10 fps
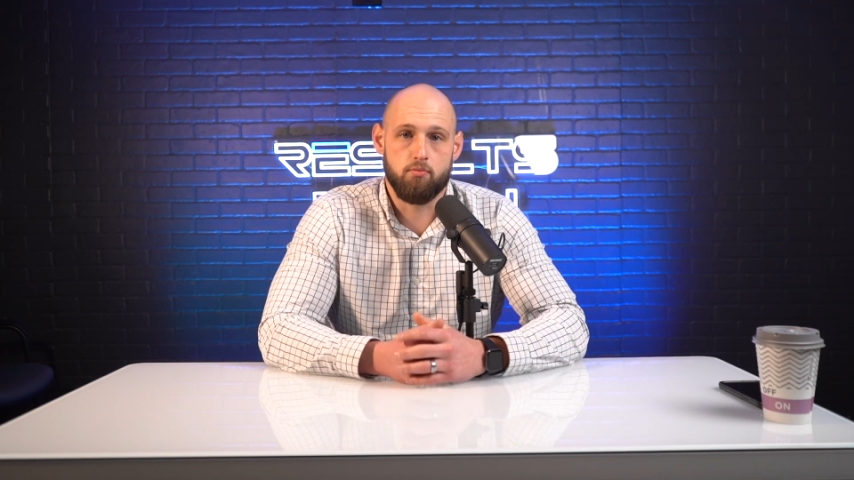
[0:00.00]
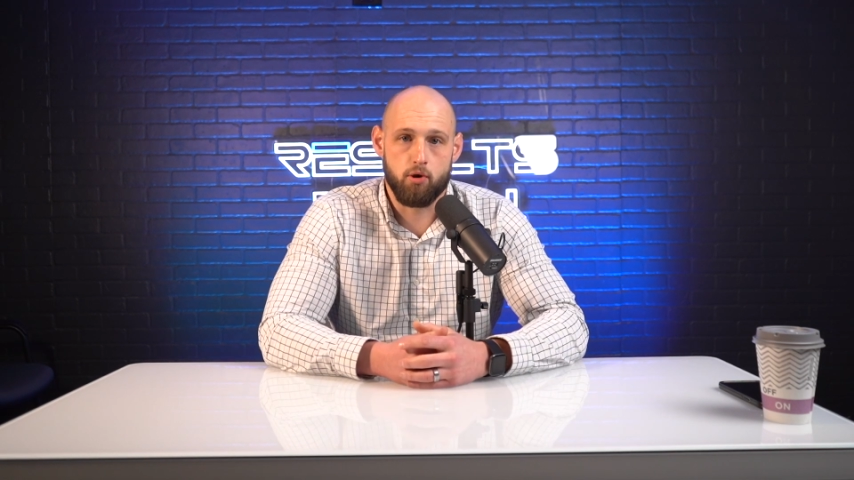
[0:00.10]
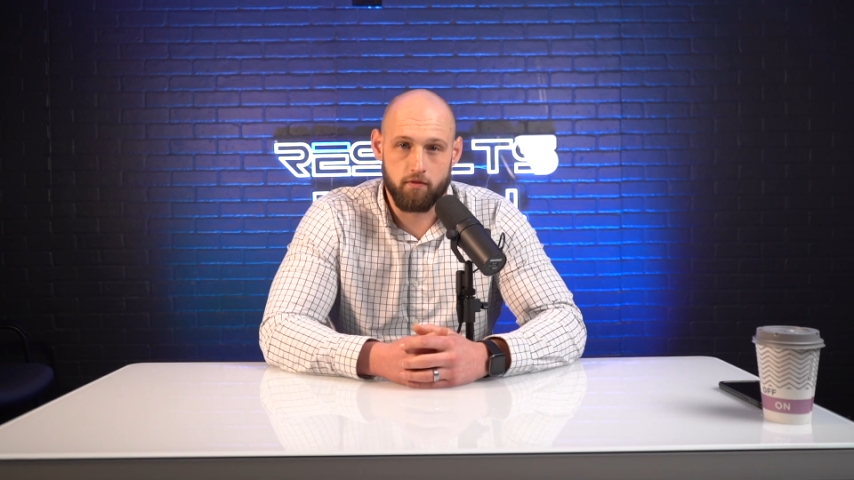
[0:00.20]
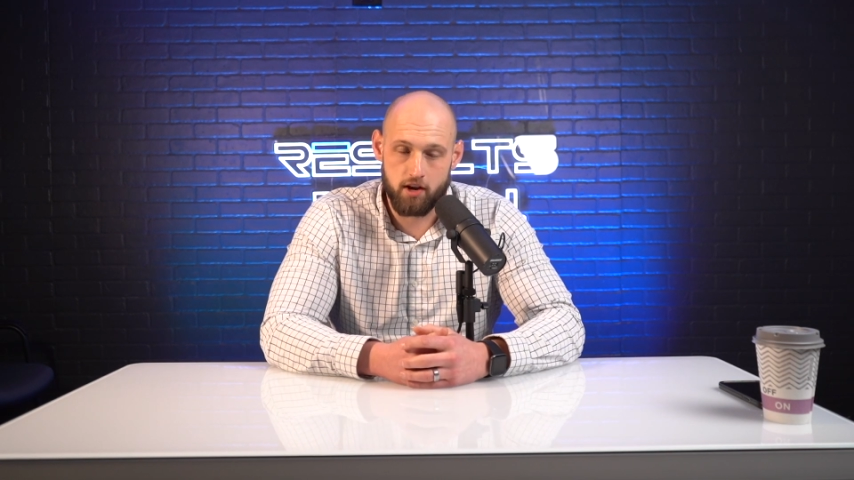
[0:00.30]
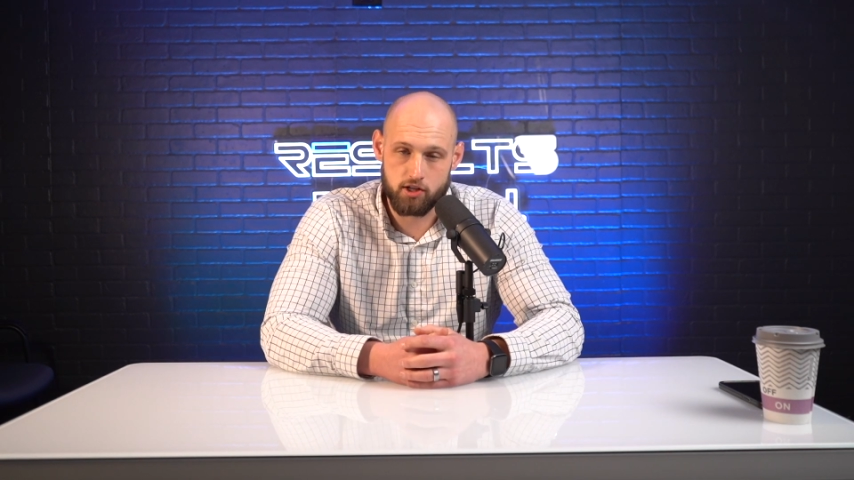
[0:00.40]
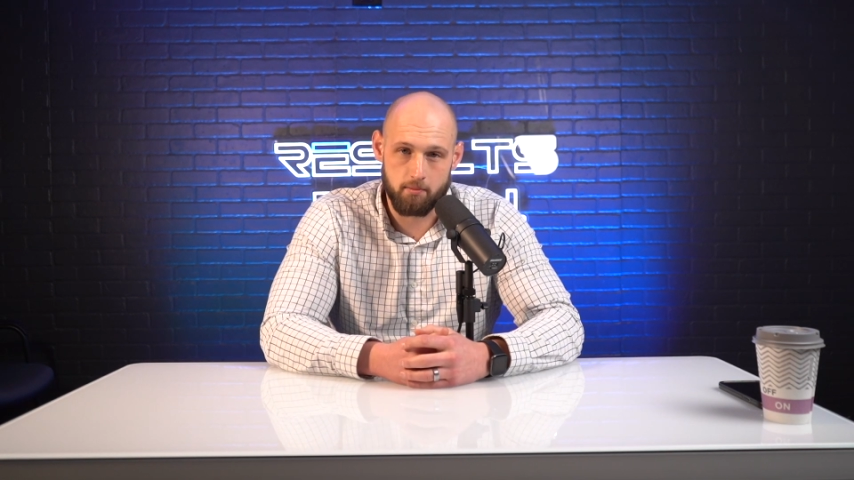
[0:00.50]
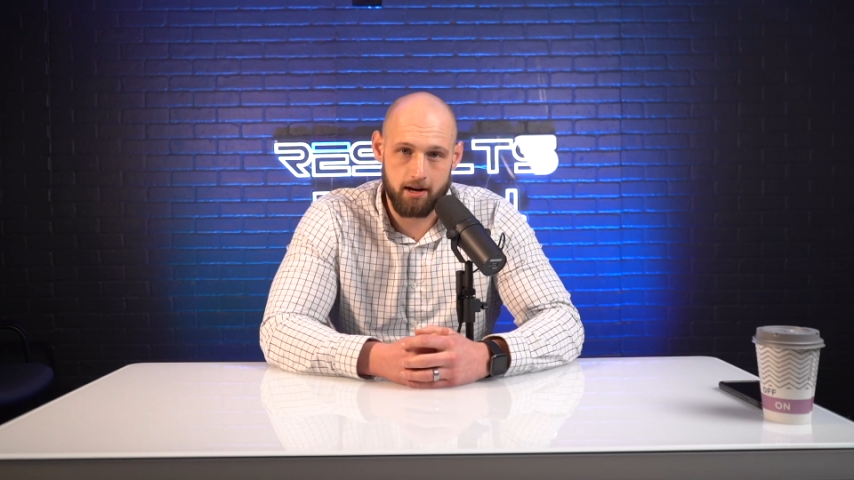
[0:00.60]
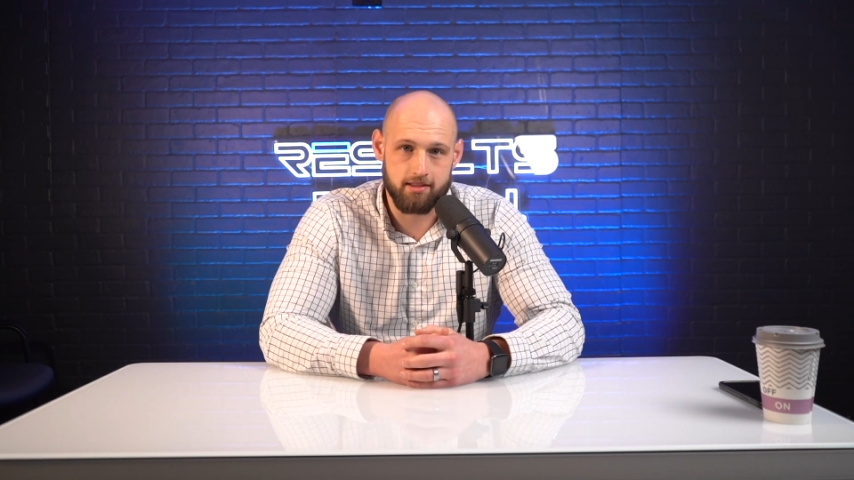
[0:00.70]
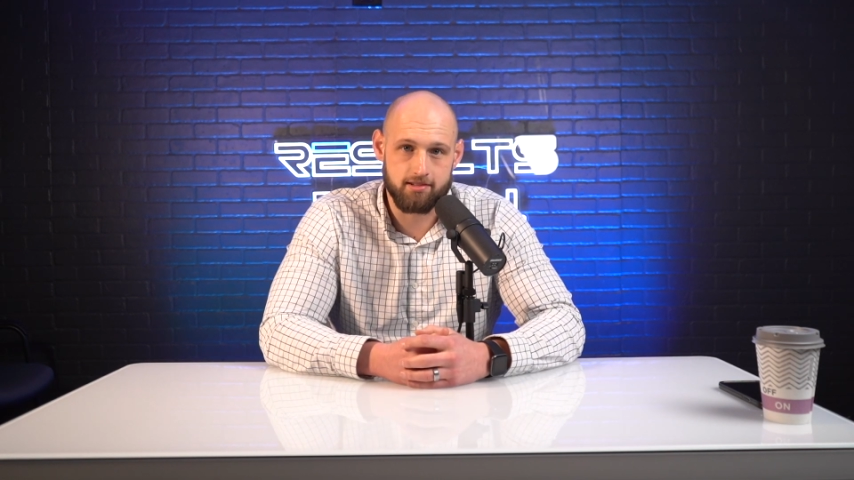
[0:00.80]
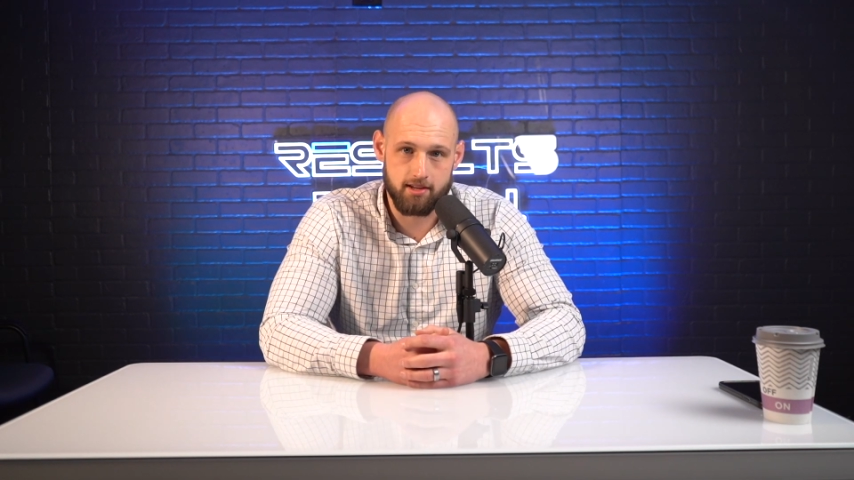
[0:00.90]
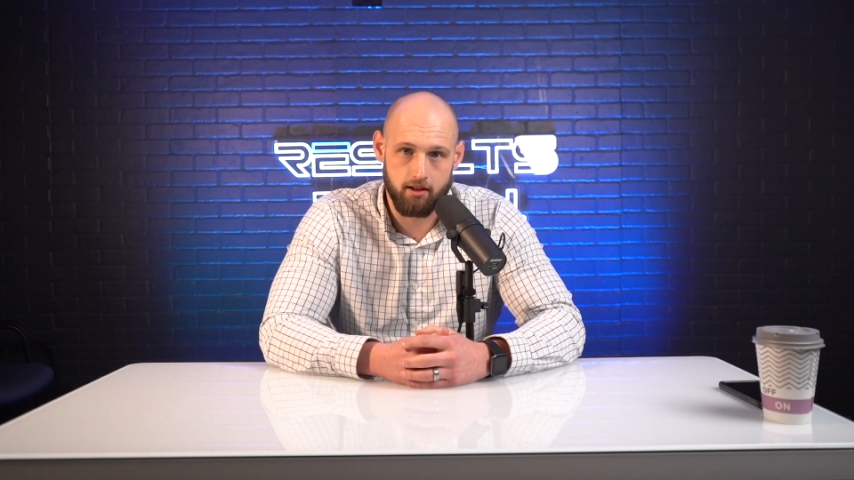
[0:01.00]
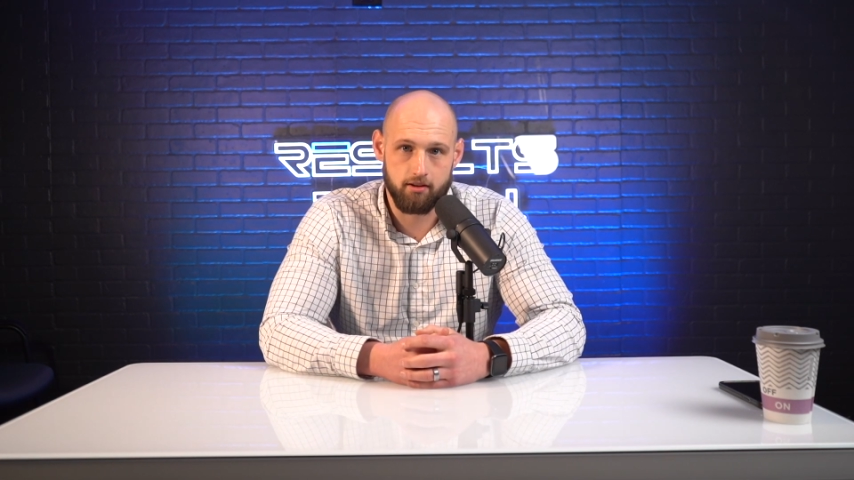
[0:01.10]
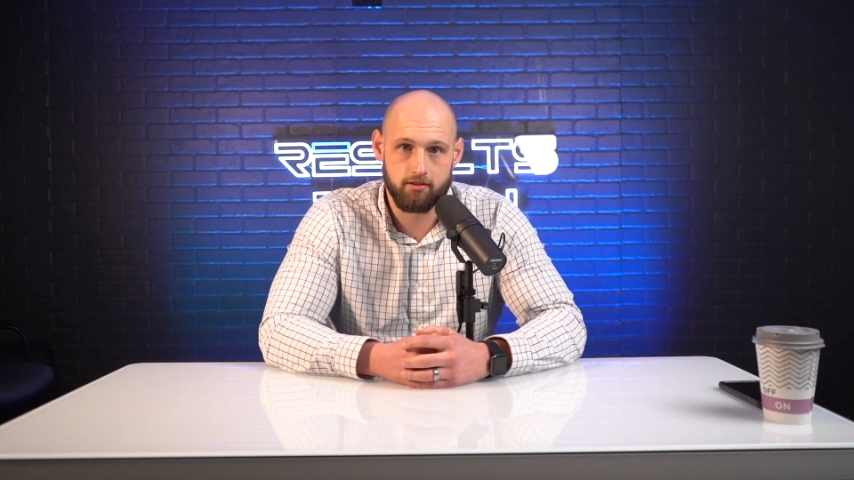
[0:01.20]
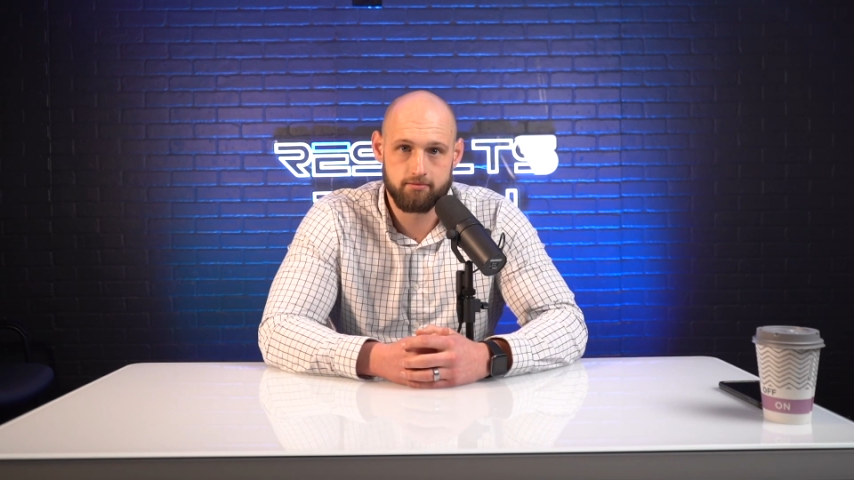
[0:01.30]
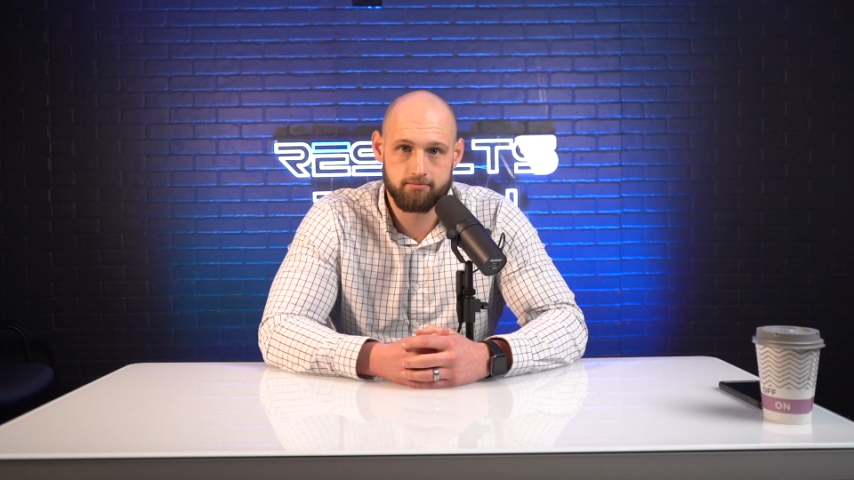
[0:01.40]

motivation behind the seller.